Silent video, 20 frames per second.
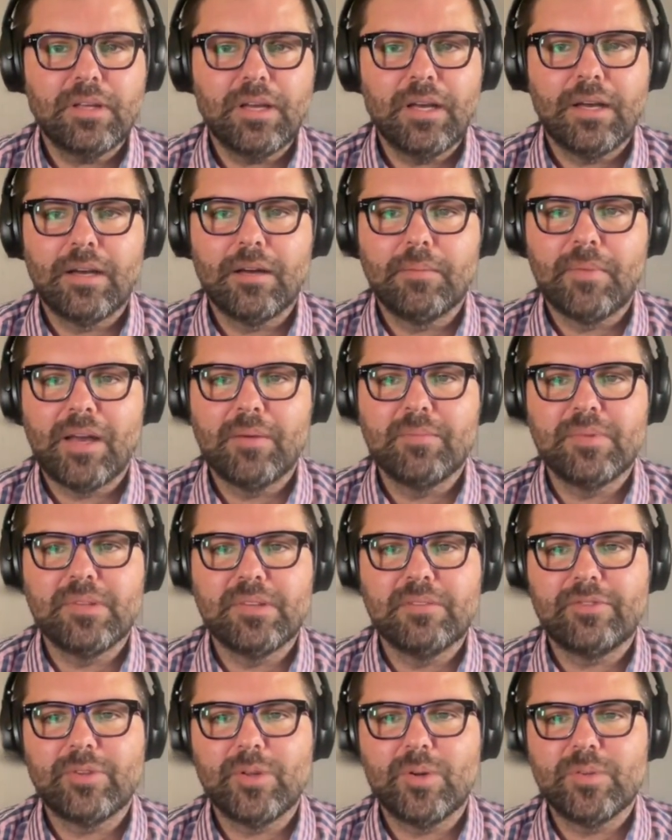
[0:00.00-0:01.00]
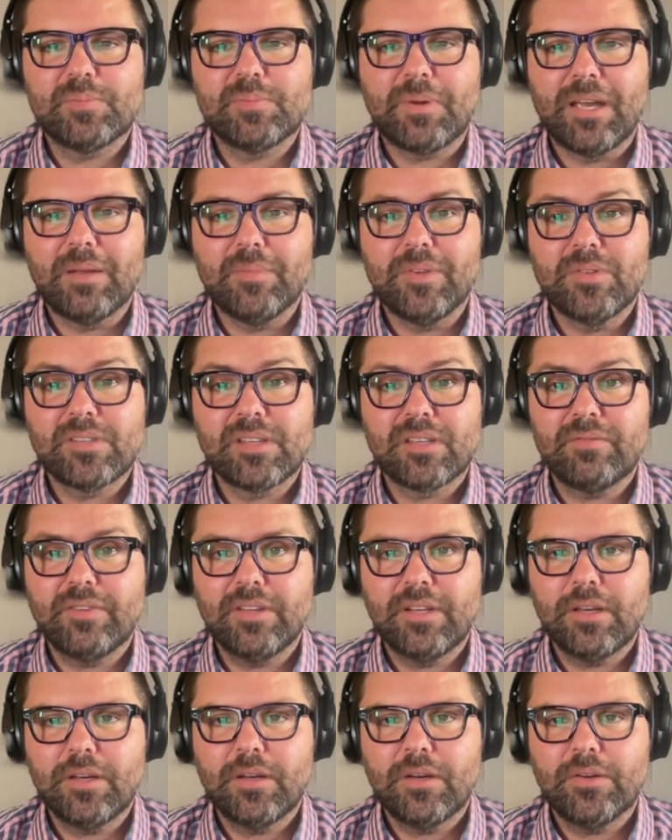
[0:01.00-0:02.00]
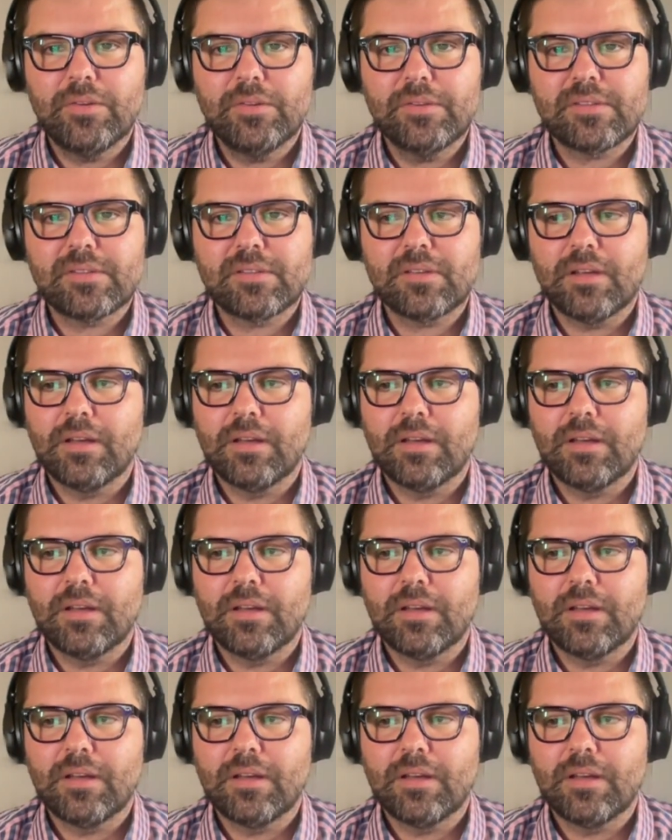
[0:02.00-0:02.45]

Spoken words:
I'm influenced by music videos.